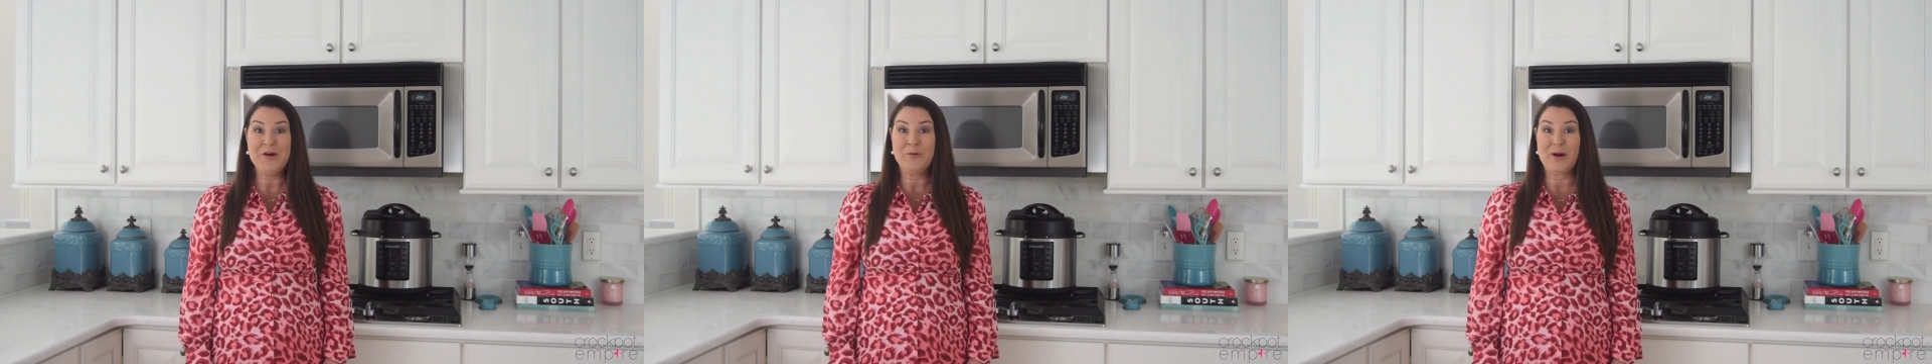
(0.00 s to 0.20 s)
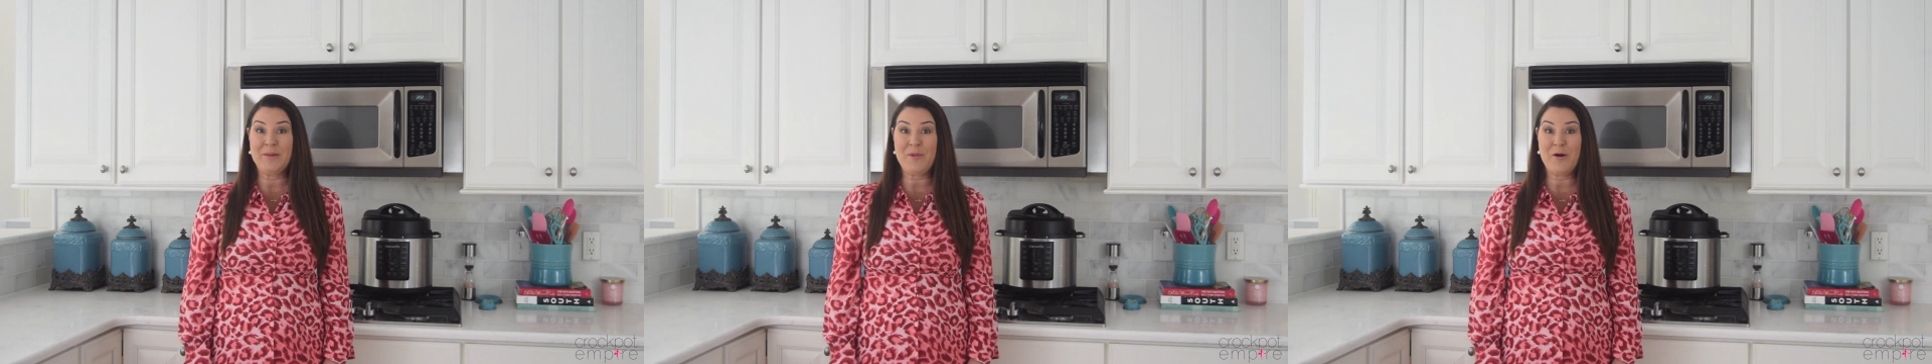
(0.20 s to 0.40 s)

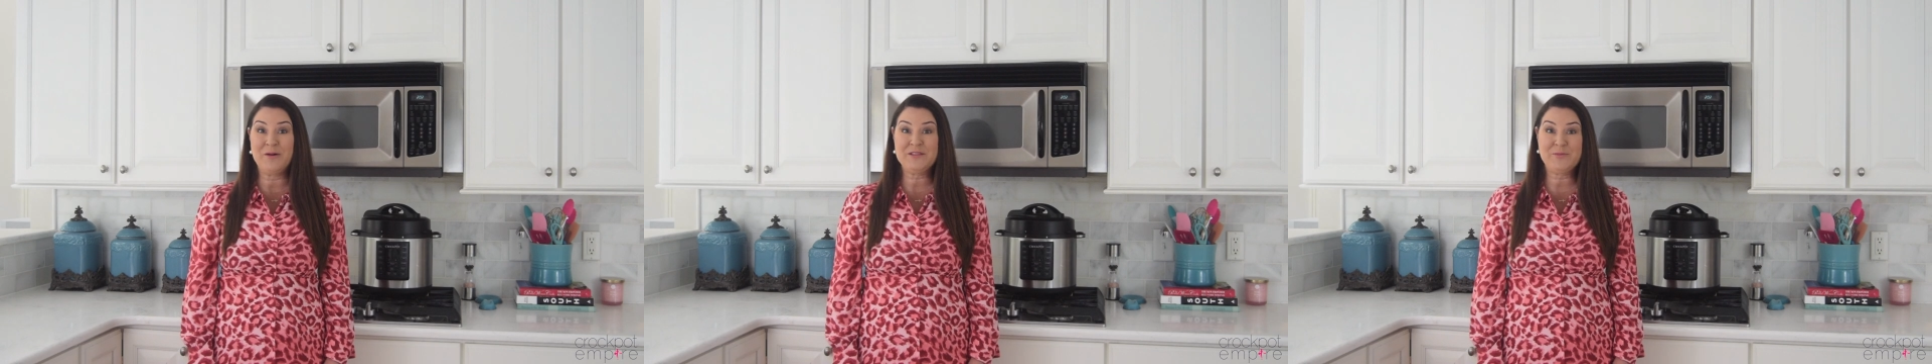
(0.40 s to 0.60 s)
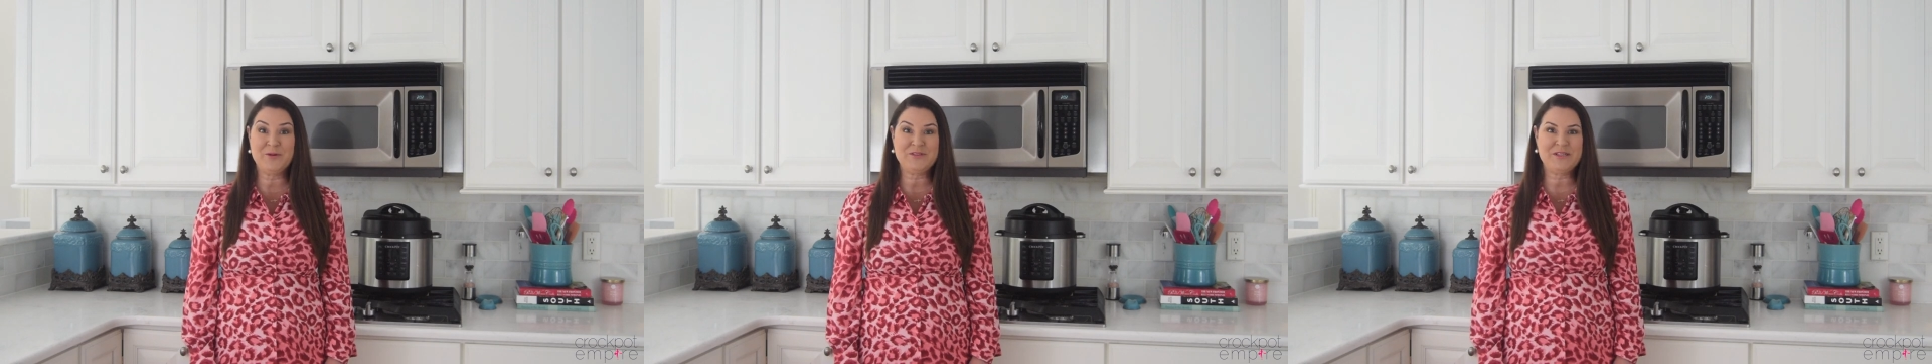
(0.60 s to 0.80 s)
where I'm
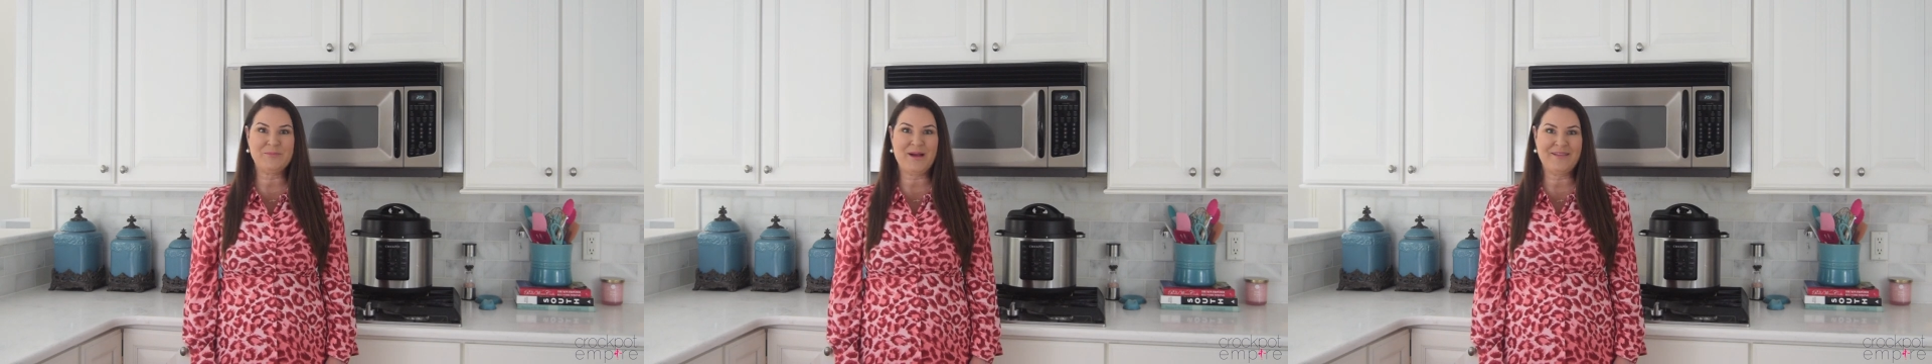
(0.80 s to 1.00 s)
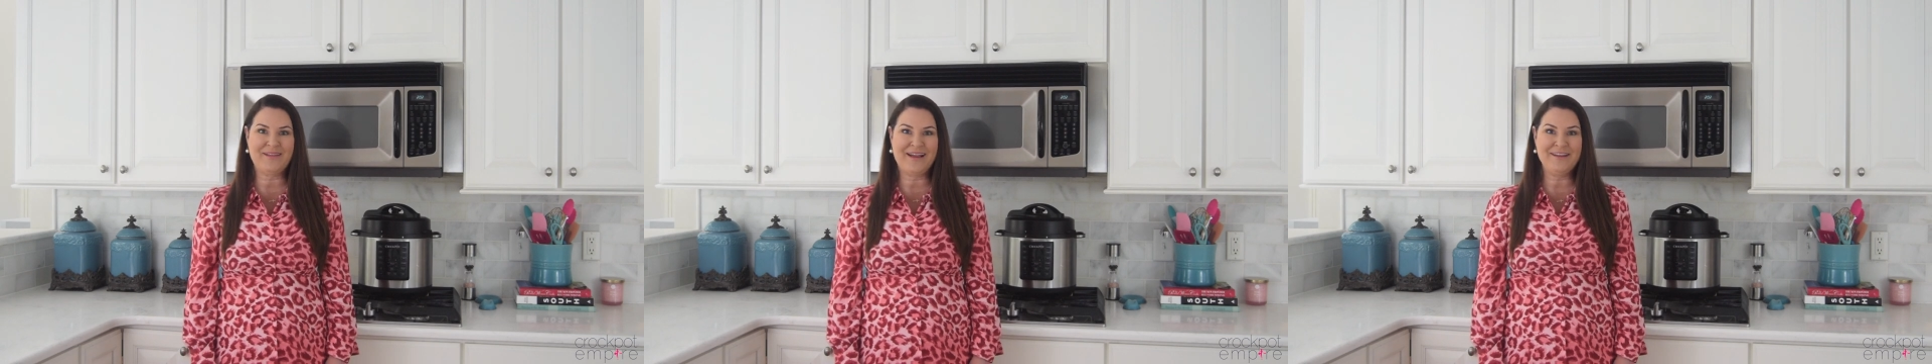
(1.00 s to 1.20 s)
always posting
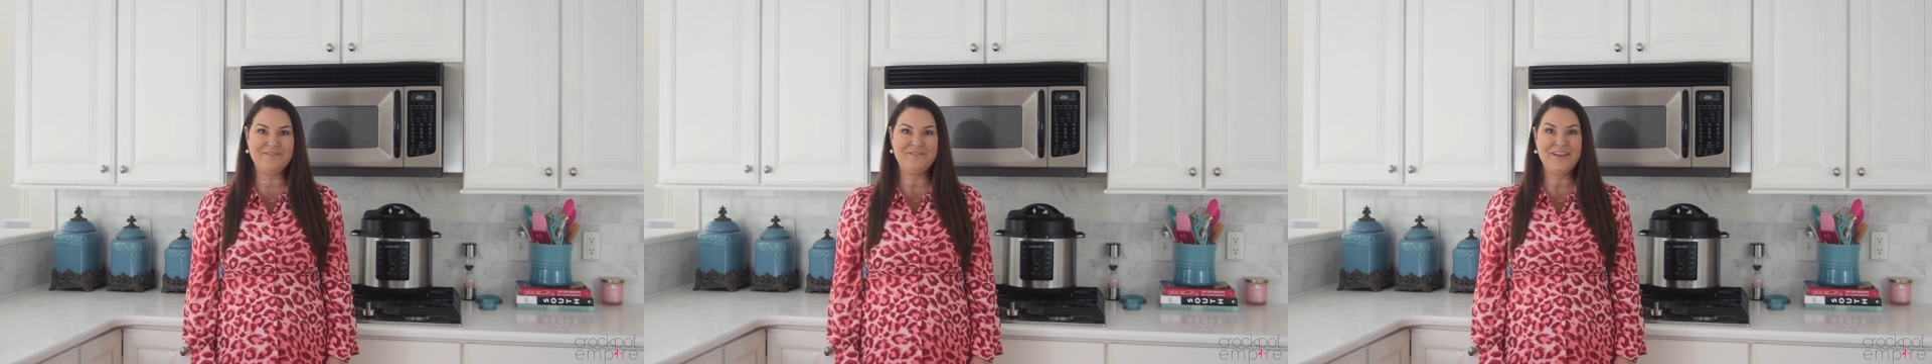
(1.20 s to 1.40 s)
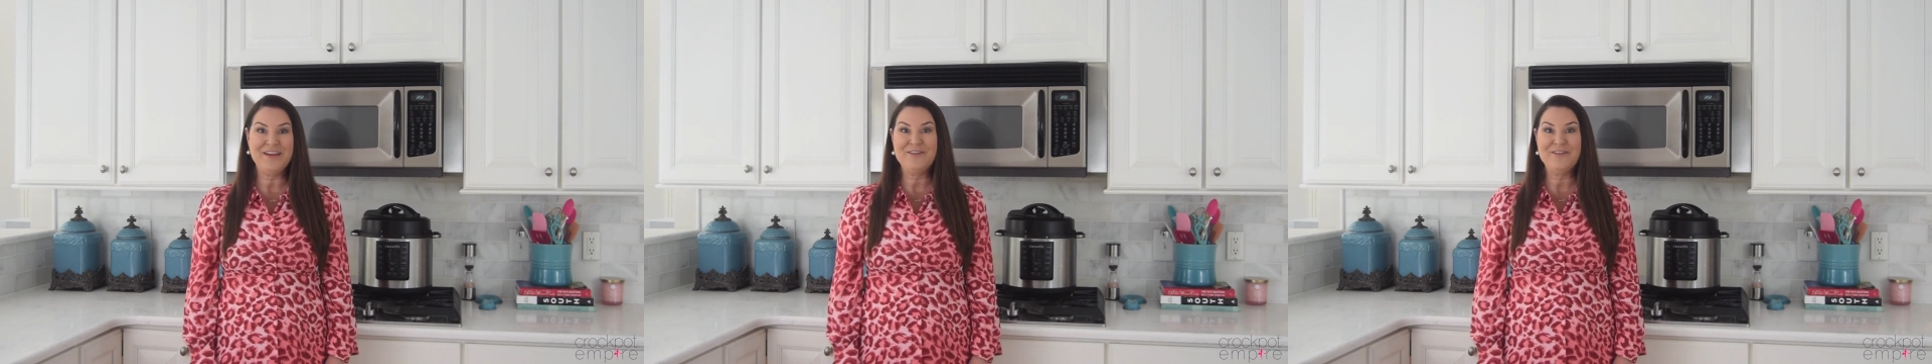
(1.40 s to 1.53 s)
my life,